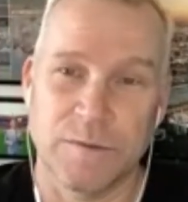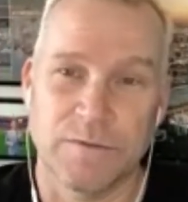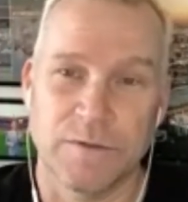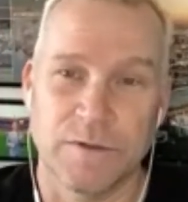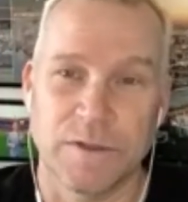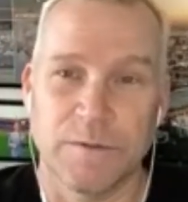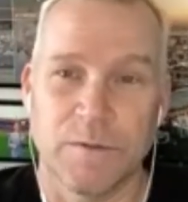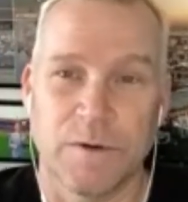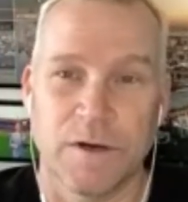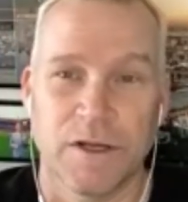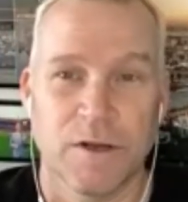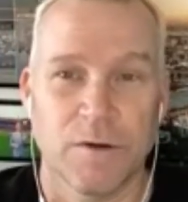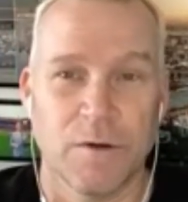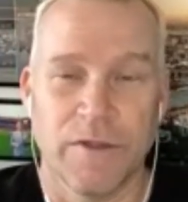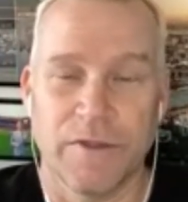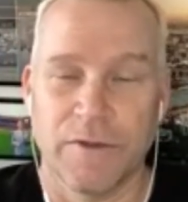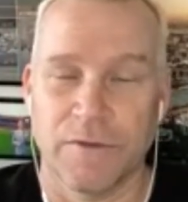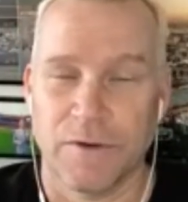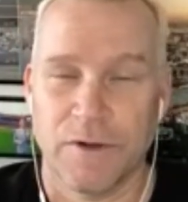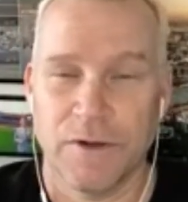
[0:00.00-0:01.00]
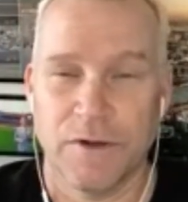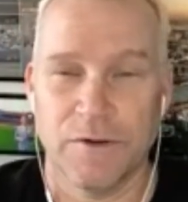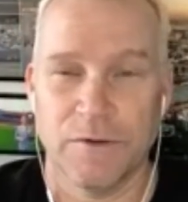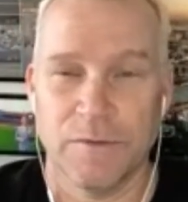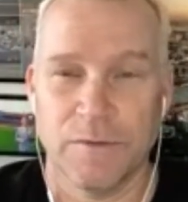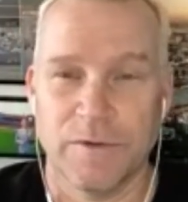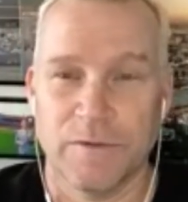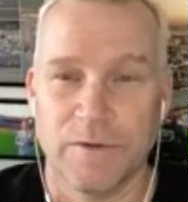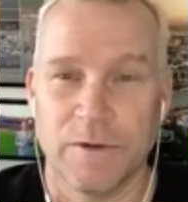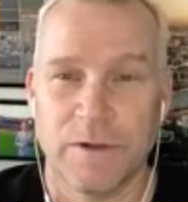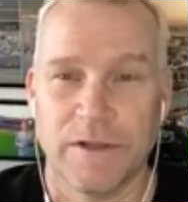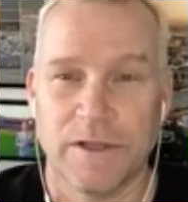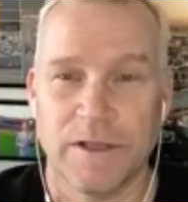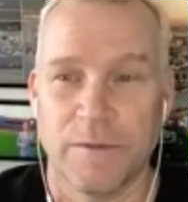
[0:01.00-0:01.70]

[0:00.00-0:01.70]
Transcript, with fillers: We really want to go on the road. We really